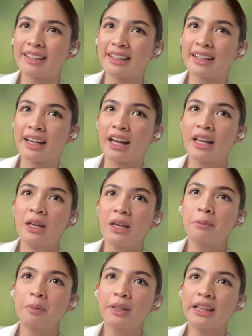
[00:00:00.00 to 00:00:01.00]
talaga.
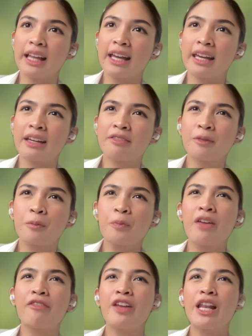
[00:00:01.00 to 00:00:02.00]
But like,
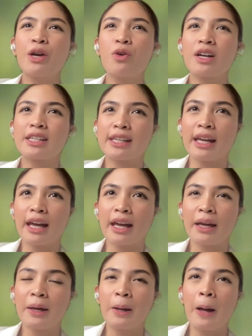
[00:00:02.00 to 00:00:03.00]
feeling ko
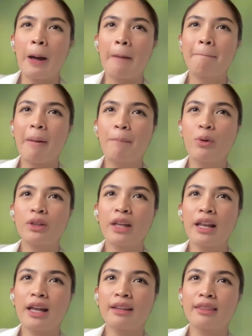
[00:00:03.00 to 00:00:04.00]
kasi,
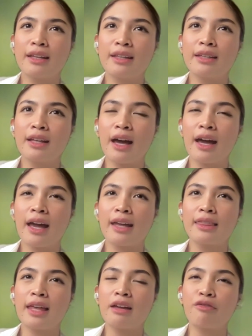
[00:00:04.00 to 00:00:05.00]
papunta lang din,
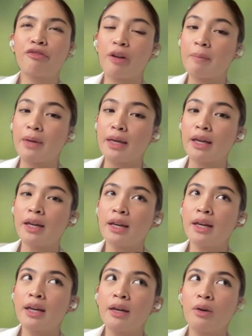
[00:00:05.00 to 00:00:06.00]
I think for me,
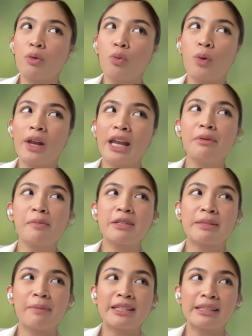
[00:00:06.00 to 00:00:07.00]
wala namang
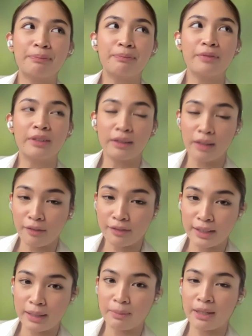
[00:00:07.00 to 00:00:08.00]
masama sa
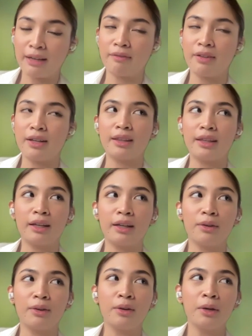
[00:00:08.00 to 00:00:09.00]
love team and everything,
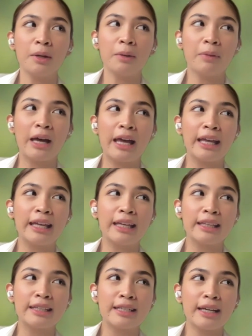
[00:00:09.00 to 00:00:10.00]
you know.
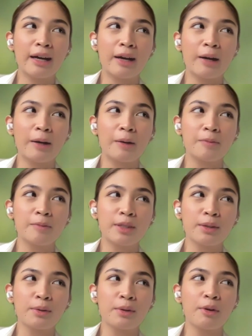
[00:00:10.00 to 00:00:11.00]
But
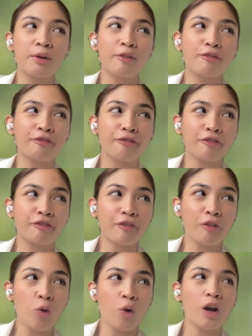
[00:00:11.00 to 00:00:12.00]
siguro
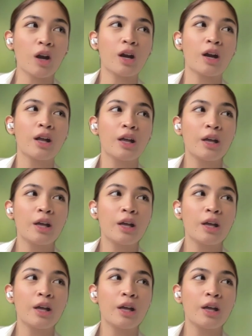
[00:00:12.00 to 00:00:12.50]
for